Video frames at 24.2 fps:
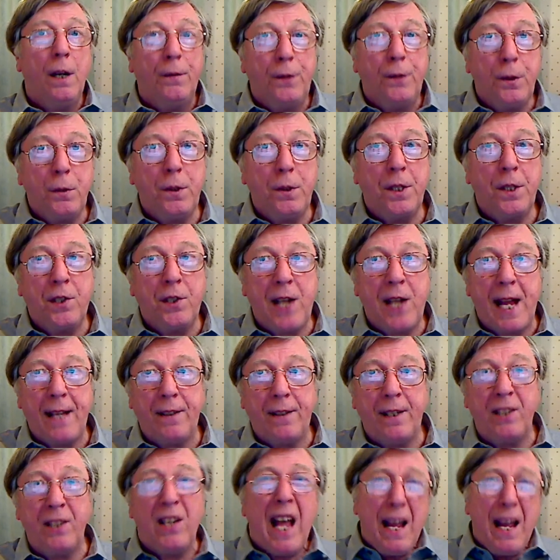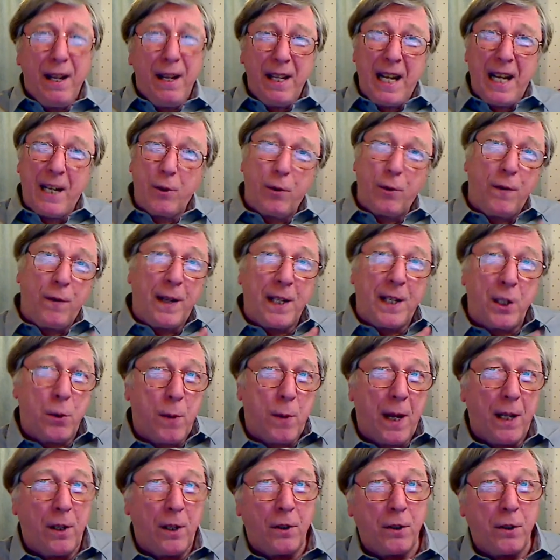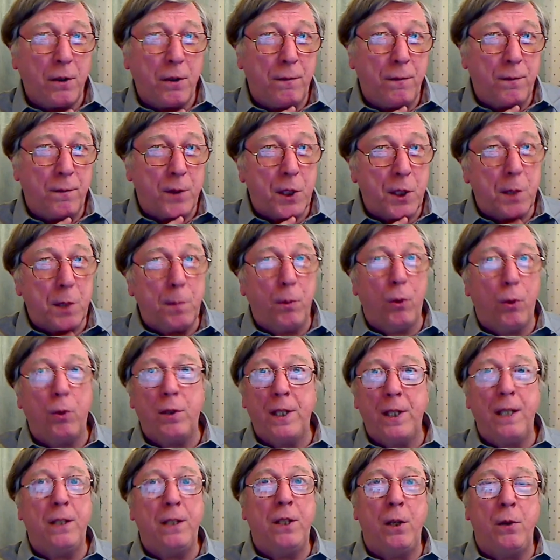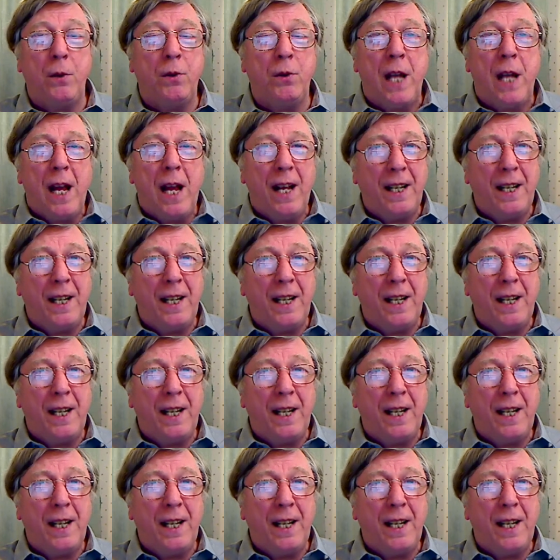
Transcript: A few other tech things. In actual fact, there's quite a lot of sporting news,